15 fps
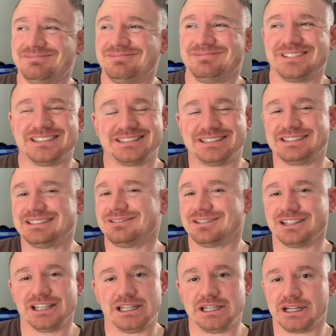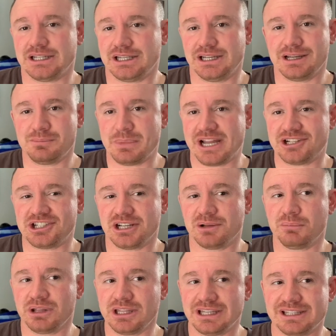it's really not like a magic
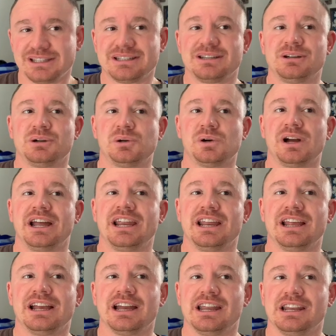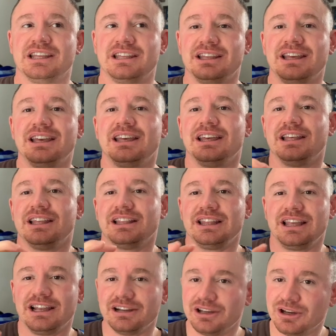bullet. So I kind of
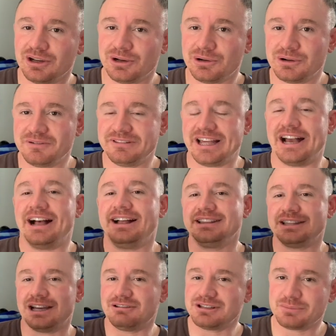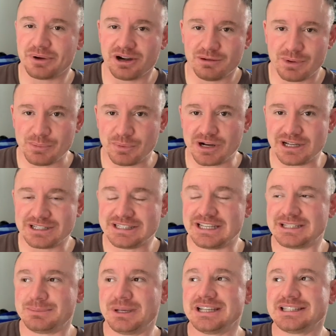let go of that. That was part of my
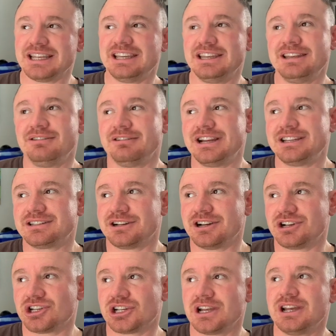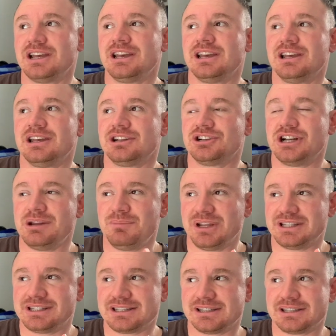process, because I did research
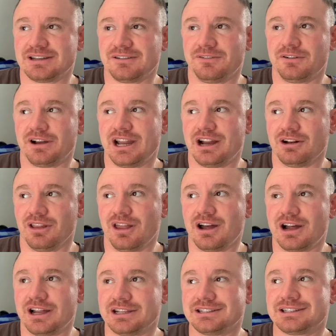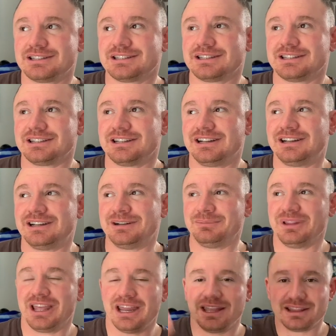treatments for hair loss,
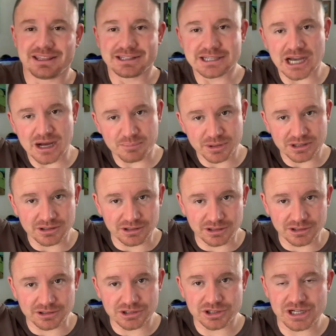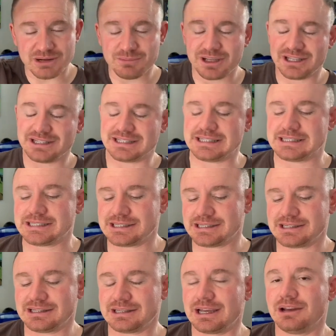like the topical treatments
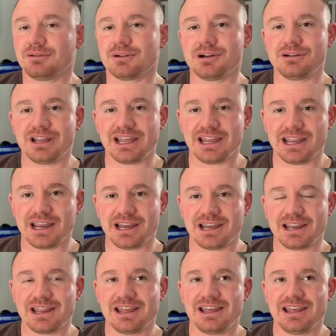like Rogaine,